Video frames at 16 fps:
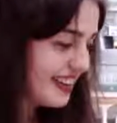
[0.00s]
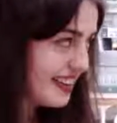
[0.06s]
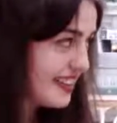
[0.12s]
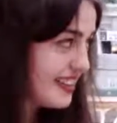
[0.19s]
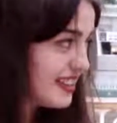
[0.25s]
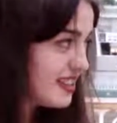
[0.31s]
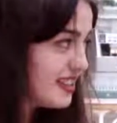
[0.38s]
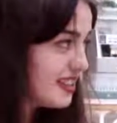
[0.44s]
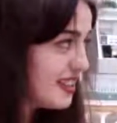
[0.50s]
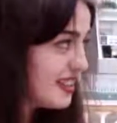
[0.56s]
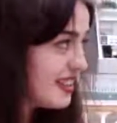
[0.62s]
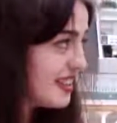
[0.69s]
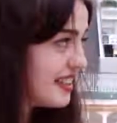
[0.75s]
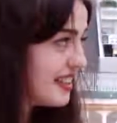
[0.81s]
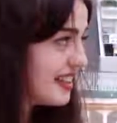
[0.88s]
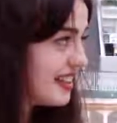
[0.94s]

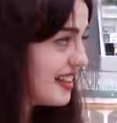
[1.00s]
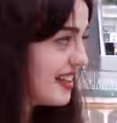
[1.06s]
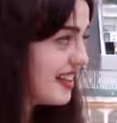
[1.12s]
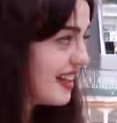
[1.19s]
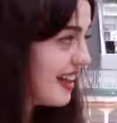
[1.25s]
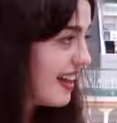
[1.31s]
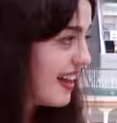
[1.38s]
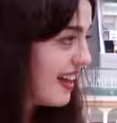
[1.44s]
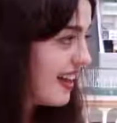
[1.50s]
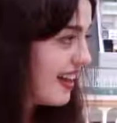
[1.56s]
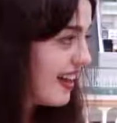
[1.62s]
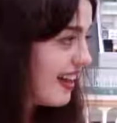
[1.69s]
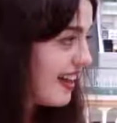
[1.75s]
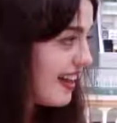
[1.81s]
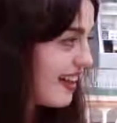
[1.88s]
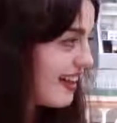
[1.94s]

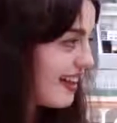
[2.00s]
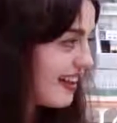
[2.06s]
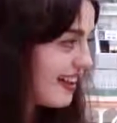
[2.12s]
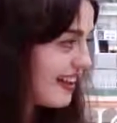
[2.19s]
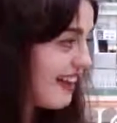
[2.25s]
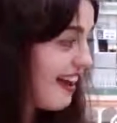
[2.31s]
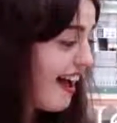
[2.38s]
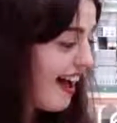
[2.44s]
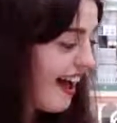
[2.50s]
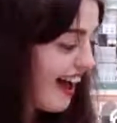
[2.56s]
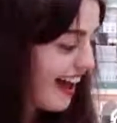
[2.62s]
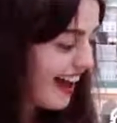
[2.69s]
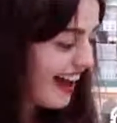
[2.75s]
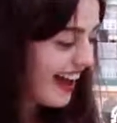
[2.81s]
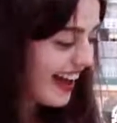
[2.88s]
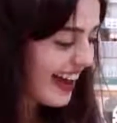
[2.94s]

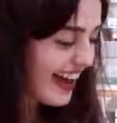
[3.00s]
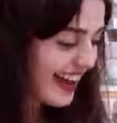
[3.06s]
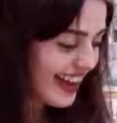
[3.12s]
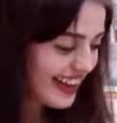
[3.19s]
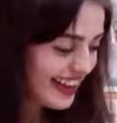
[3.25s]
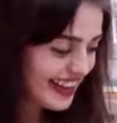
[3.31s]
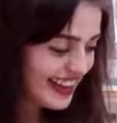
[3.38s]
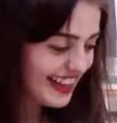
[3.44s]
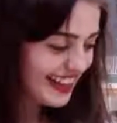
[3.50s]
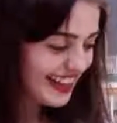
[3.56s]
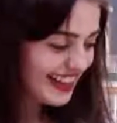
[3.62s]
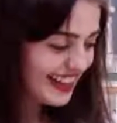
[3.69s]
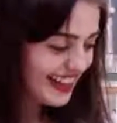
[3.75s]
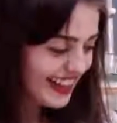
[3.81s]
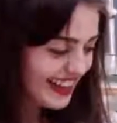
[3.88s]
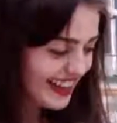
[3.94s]

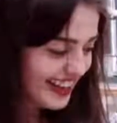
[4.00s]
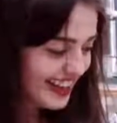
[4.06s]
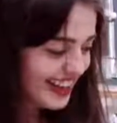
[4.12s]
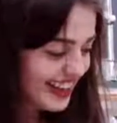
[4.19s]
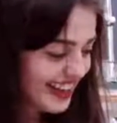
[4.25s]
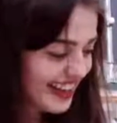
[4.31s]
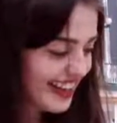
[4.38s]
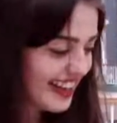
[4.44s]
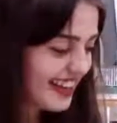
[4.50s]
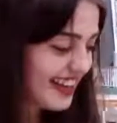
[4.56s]
This person isn't speaking.